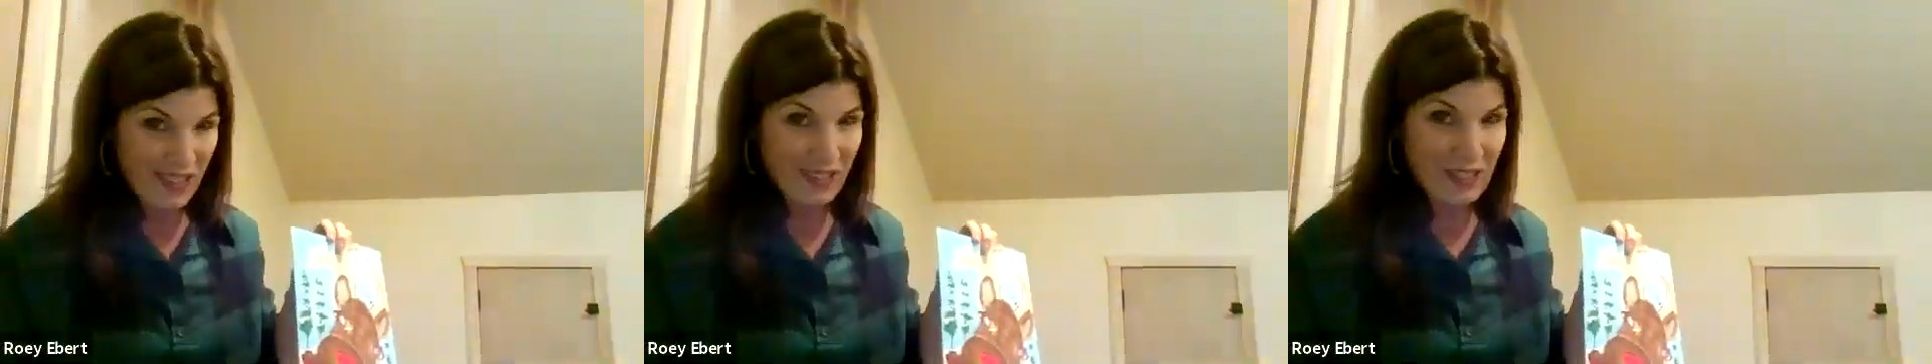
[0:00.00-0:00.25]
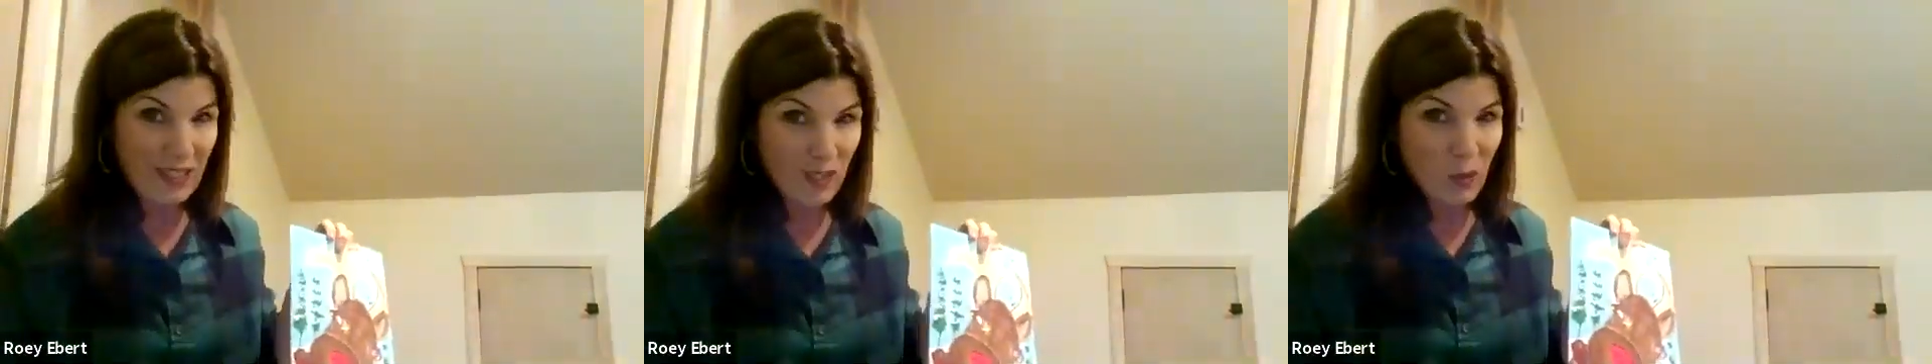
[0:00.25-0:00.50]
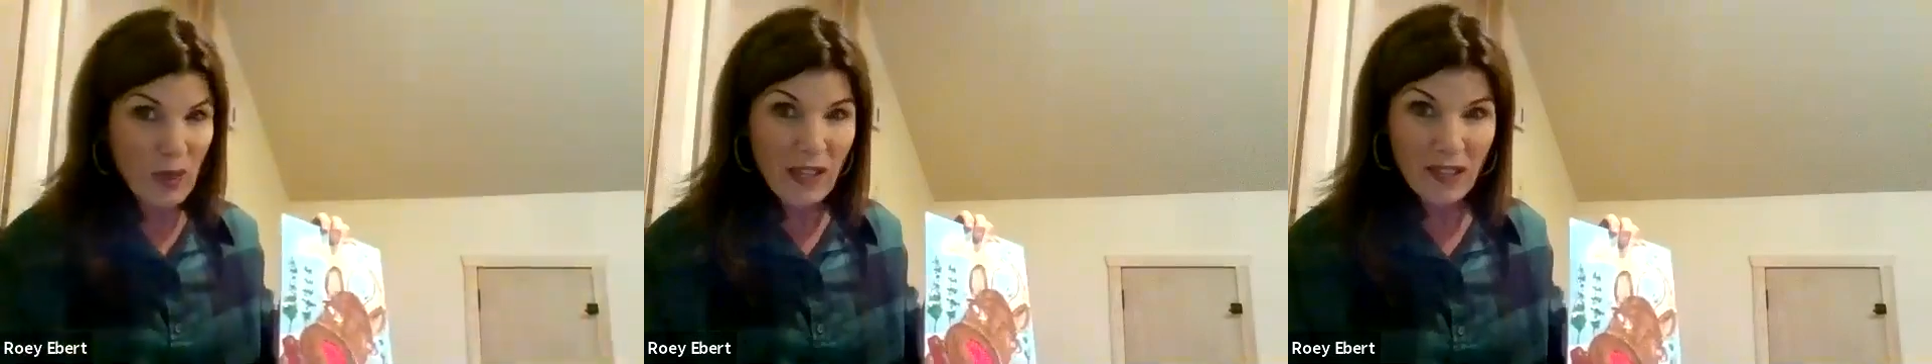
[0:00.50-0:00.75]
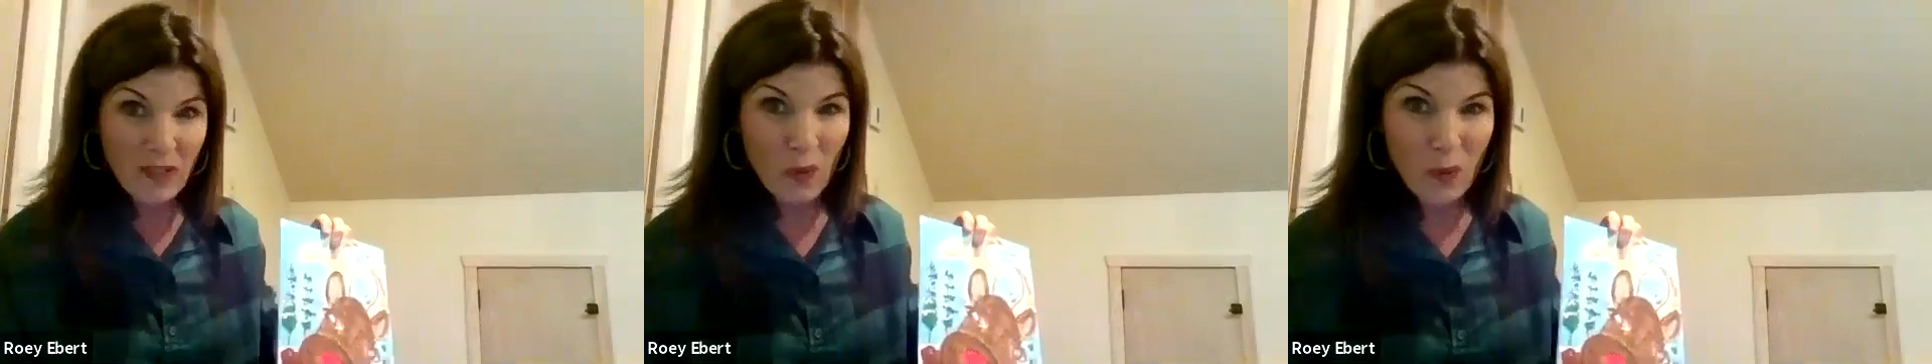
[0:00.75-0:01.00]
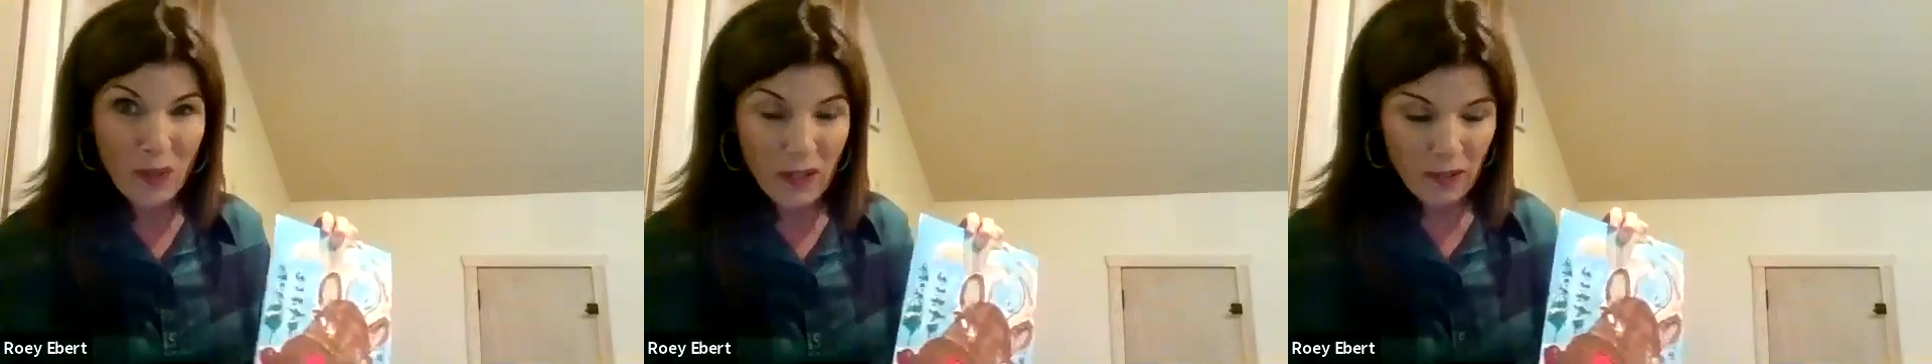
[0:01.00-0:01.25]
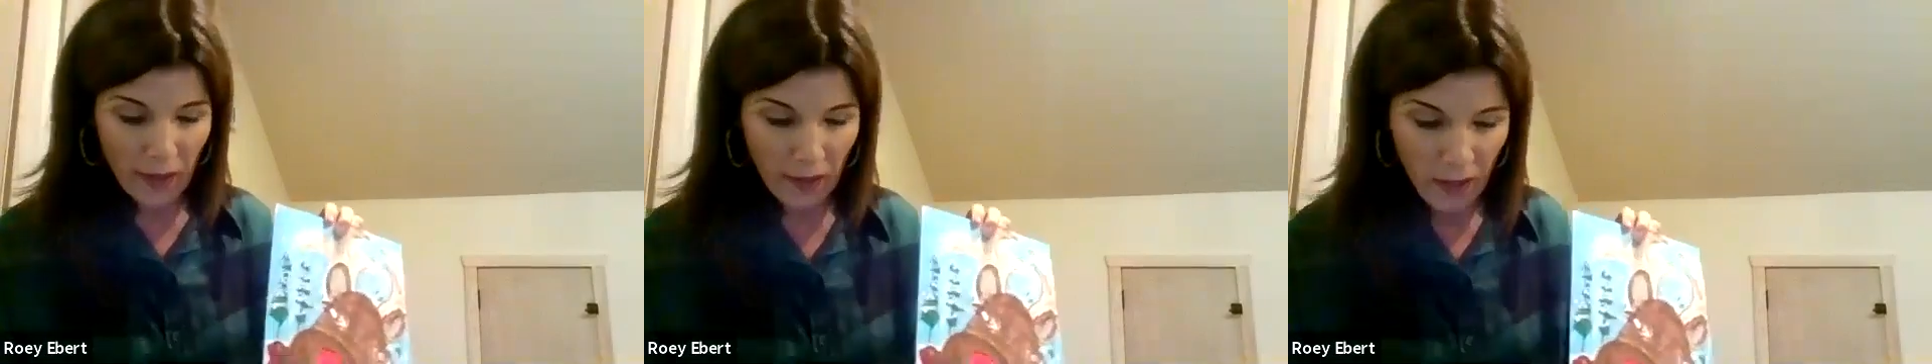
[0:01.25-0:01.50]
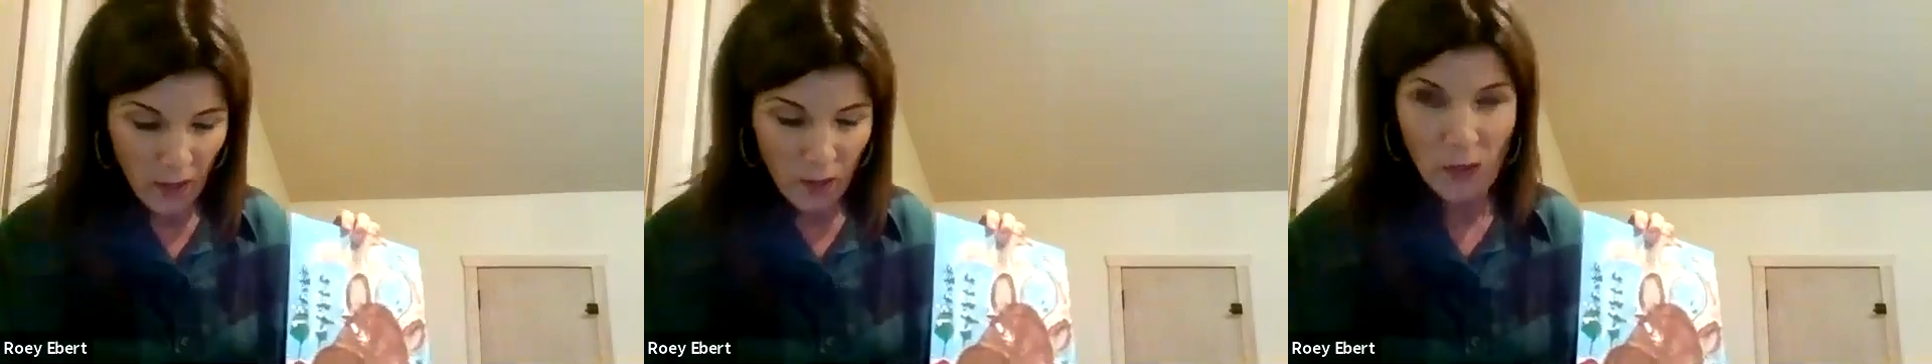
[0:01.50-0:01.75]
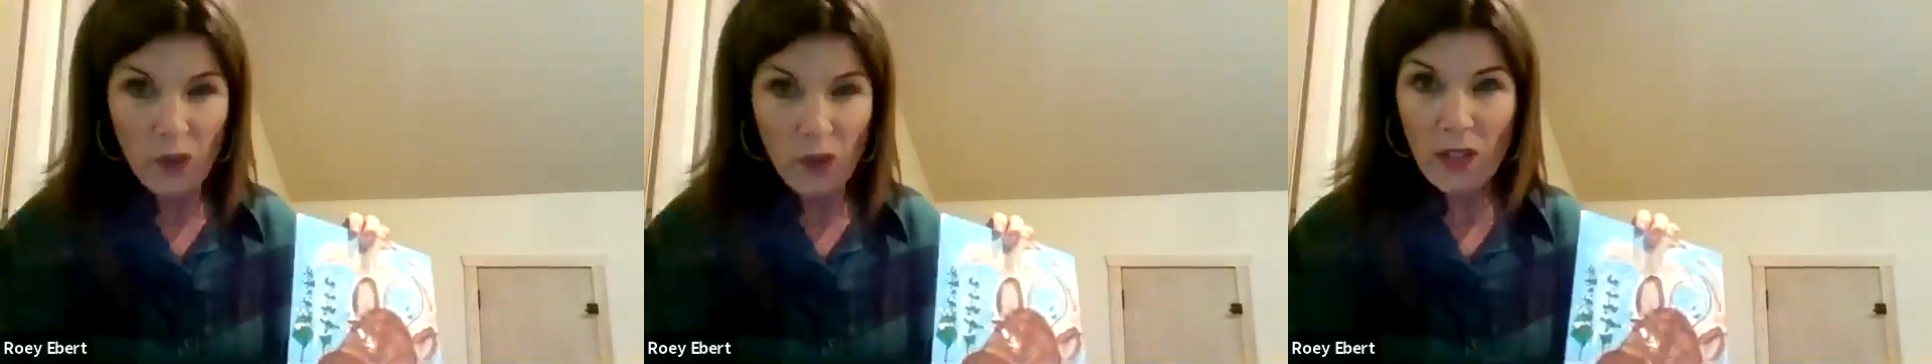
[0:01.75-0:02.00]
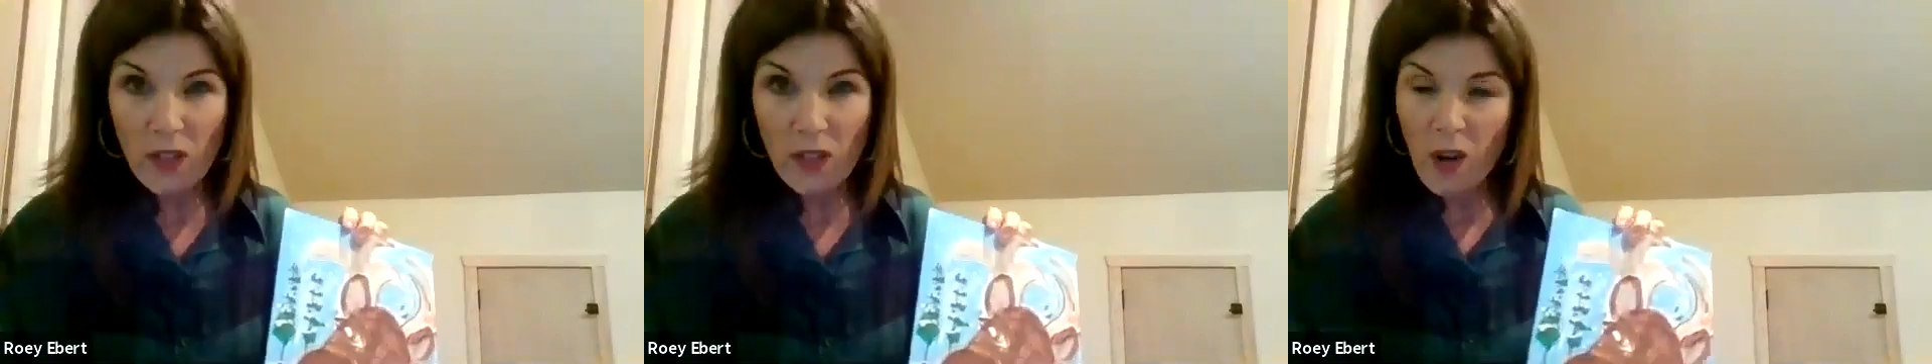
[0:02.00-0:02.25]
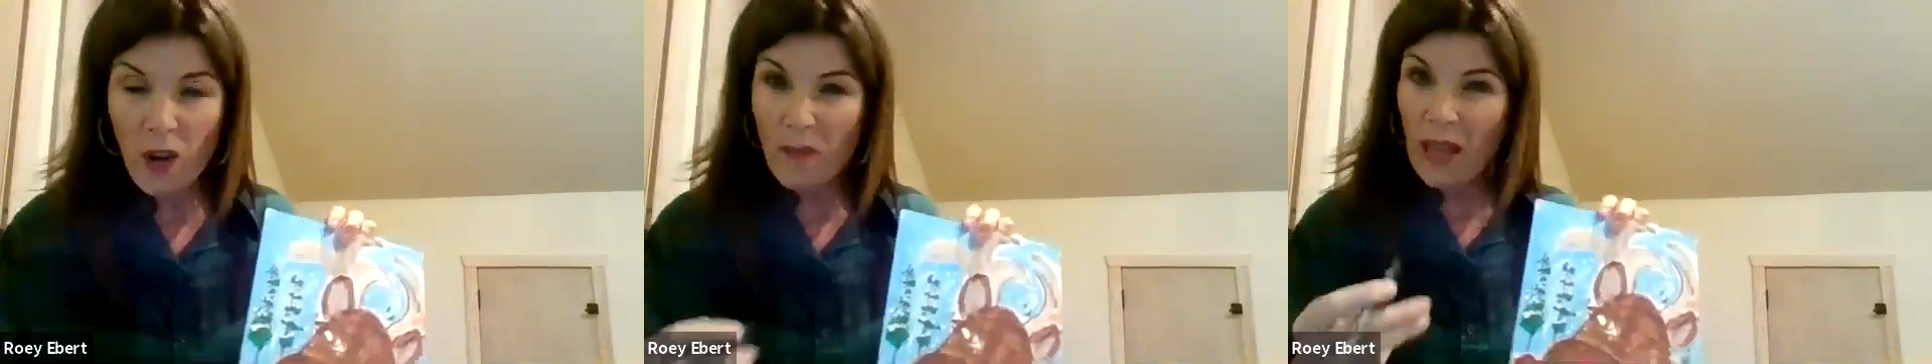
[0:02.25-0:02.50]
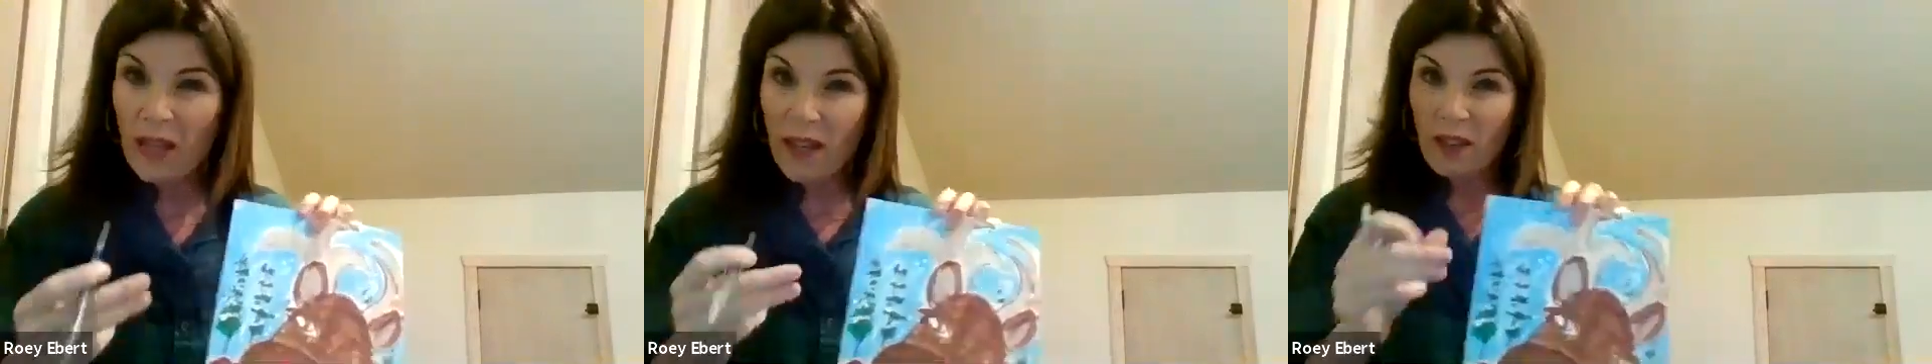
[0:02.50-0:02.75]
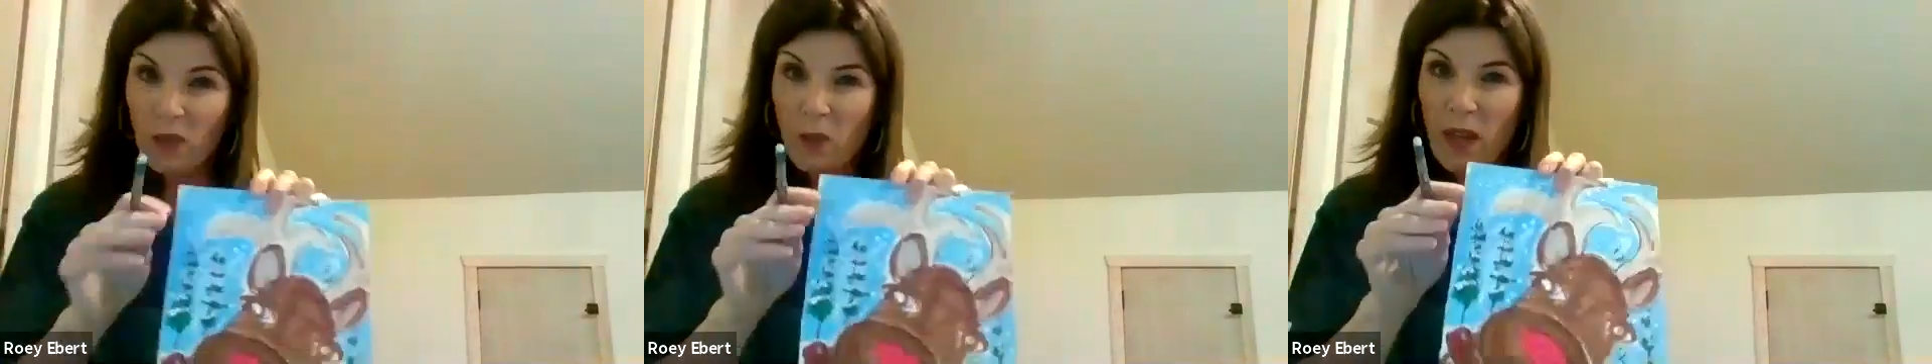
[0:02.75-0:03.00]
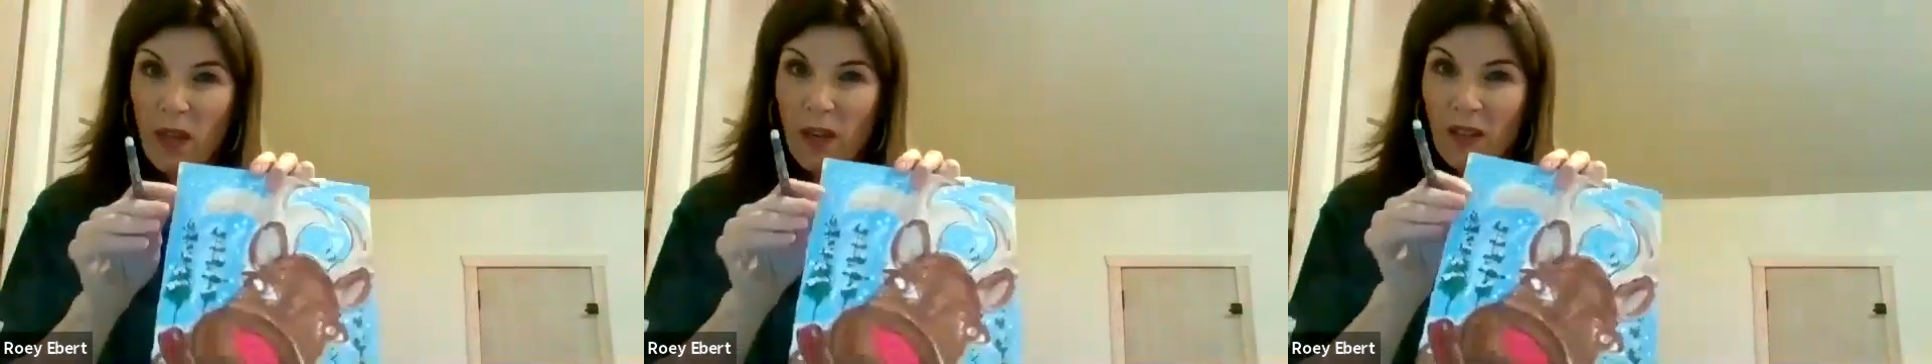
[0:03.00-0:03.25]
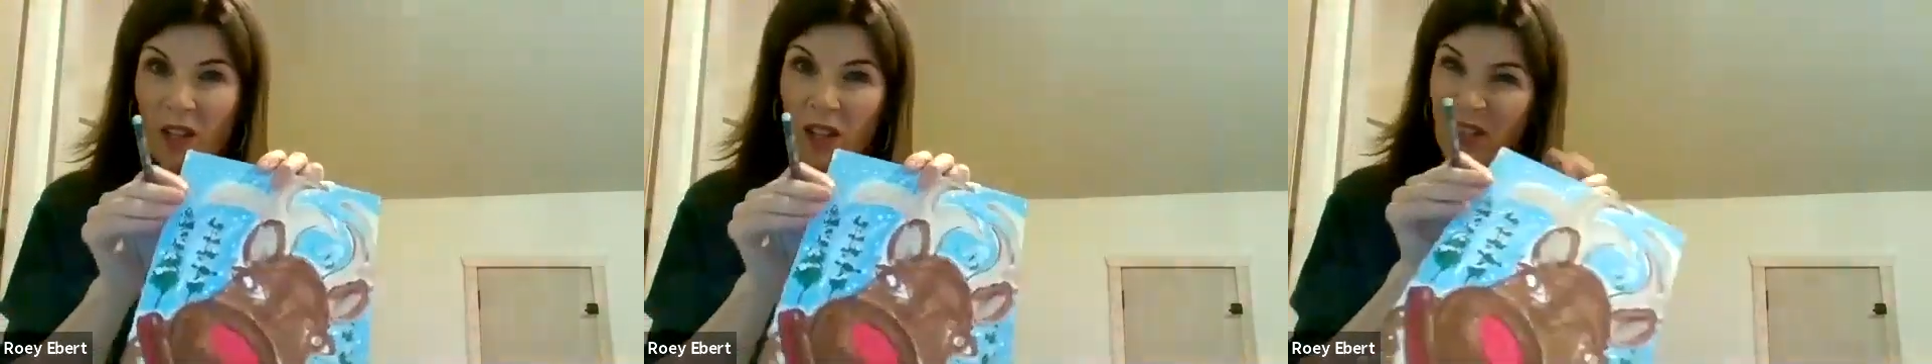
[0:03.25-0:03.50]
because next week, guess what we're doing? We're doing a snowman next week.